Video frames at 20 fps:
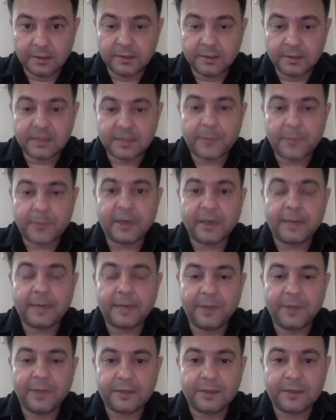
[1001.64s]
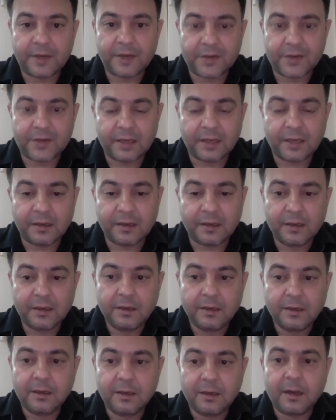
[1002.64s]
separate administration
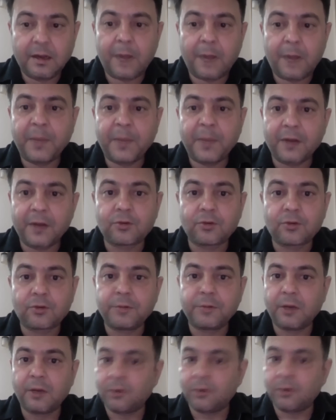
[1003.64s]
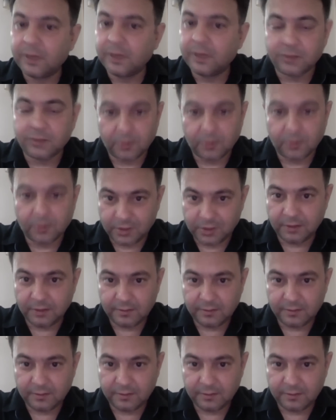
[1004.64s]
appears to be the only solution